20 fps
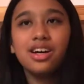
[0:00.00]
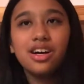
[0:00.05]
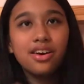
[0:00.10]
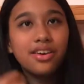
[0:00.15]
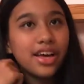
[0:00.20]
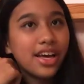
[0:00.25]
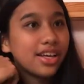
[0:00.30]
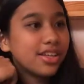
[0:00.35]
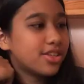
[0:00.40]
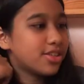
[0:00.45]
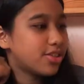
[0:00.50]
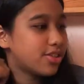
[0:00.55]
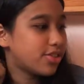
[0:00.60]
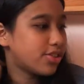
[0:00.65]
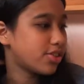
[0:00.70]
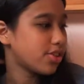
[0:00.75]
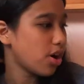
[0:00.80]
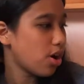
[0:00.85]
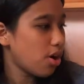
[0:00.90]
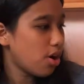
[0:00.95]
Okay,
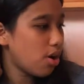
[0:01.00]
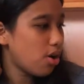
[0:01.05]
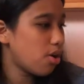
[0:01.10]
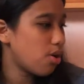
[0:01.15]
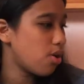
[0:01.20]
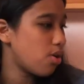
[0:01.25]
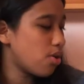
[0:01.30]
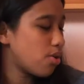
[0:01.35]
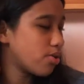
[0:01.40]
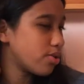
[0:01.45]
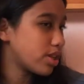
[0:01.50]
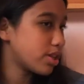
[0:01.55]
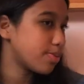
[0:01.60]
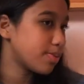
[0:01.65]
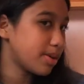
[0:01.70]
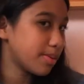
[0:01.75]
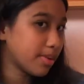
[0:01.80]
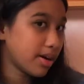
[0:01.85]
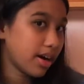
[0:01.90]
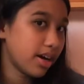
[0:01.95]
so this
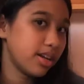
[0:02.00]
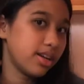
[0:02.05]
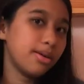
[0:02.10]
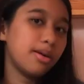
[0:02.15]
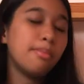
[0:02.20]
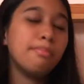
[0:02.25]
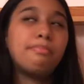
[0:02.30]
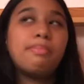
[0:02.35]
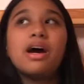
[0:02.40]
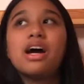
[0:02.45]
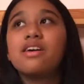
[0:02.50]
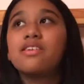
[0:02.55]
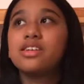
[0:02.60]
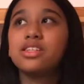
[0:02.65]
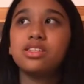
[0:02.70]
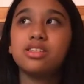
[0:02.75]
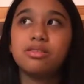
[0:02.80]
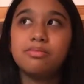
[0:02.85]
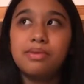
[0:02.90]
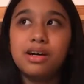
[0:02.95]
one I'm kind of
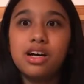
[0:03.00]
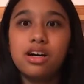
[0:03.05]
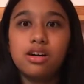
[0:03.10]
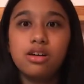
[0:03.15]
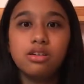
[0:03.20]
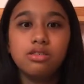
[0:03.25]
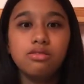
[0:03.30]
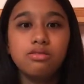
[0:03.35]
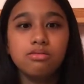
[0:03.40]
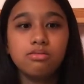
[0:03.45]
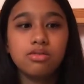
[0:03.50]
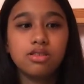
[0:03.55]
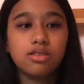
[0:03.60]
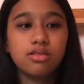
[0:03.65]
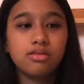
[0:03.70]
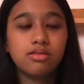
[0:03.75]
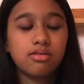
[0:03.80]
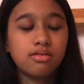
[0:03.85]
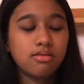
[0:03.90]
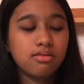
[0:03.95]
embarrassed
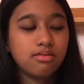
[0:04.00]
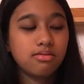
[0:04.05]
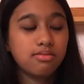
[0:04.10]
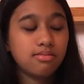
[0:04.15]
about.